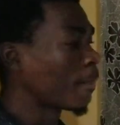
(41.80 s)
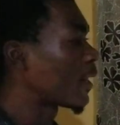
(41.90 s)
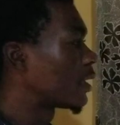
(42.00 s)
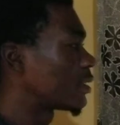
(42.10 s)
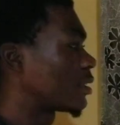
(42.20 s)

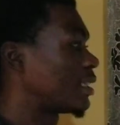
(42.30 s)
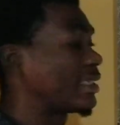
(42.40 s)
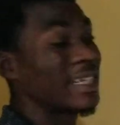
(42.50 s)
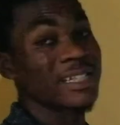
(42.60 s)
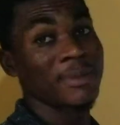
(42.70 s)
and the
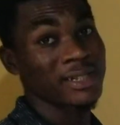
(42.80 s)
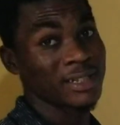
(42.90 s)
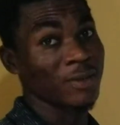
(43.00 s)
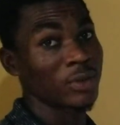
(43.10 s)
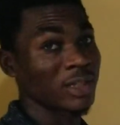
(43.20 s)
decimal
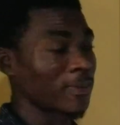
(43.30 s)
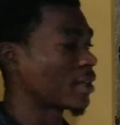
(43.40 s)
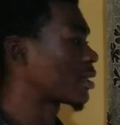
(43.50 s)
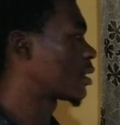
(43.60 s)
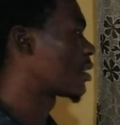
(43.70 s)
system, which is
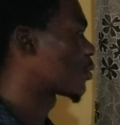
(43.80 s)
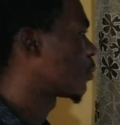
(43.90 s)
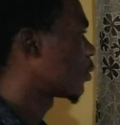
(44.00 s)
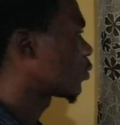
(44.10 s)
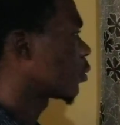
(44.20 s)
base 10 as well.
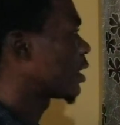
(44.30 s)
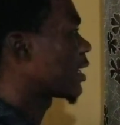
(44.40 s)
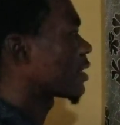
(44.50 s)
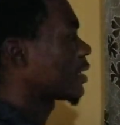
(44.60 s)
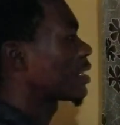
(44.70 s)
But to the
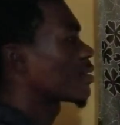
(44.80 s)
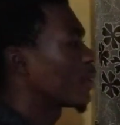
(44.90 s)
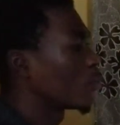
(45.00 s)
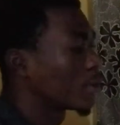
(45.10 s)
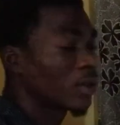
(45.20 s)

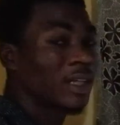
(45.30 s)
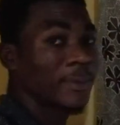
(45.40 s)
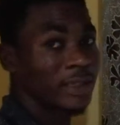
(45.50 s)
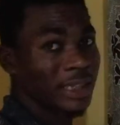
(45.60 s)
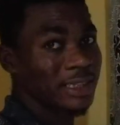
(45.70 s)
hexadecimal, we're talking
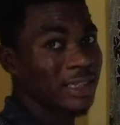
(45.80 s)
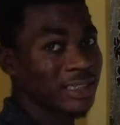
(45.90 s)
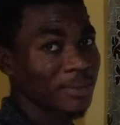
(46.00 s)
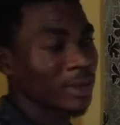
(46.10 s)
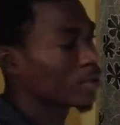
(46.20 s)
about the
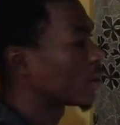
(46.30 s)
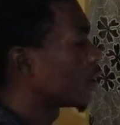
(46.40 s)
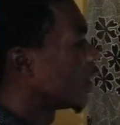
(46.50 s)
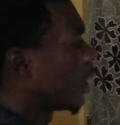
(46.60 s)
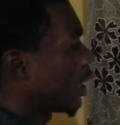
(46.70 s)
hexadecimal today.
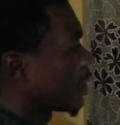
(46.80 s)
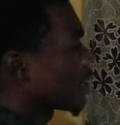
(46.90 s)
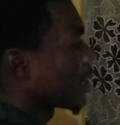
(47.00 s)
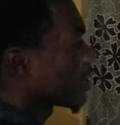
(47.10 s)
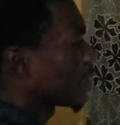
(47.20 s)
And this
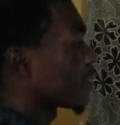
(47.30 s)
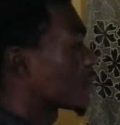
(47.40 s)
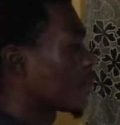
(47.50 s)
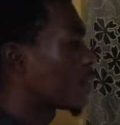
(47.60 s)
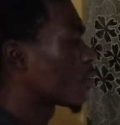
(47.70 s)

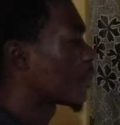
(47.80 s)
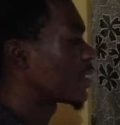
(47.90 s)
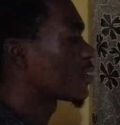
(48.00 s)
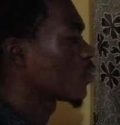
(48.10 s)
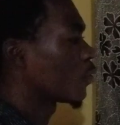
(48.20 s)
hexadecimal
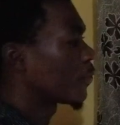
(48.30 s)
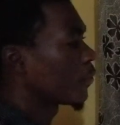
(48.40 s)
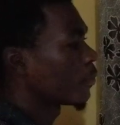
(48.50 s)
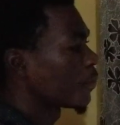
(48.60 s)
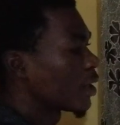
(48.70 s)
comprises of
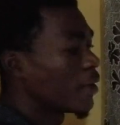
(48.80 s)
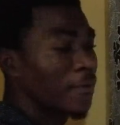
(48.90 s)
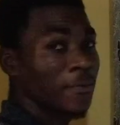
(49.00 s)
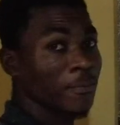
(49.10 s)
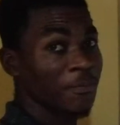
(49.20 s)

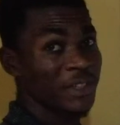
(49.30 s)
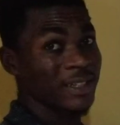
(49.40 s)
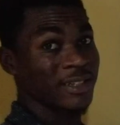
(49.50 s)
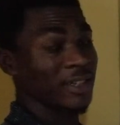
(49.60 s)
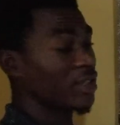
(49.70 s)

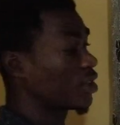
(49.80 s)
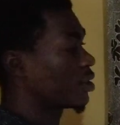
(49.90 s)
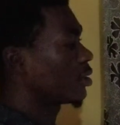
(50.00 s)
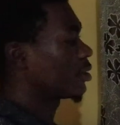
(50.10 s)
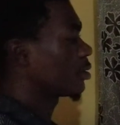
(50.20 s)
16
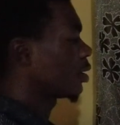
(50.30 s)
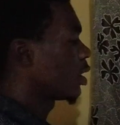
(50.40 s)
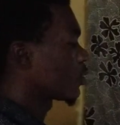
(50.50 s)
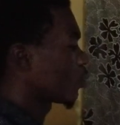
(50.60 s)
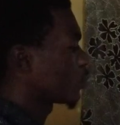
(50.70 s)
digits.
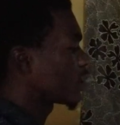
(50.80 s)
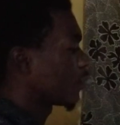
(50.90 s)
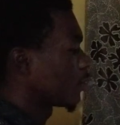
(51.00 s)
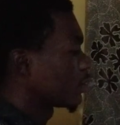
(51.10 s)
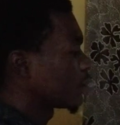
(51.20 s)
So which are
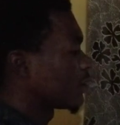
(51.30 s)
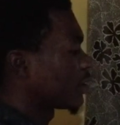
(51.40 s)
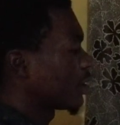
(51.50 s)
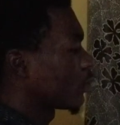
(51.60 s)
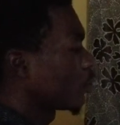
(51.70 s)
what?
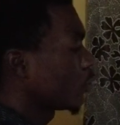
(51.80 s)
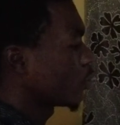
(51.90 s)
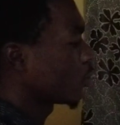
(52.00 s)
0,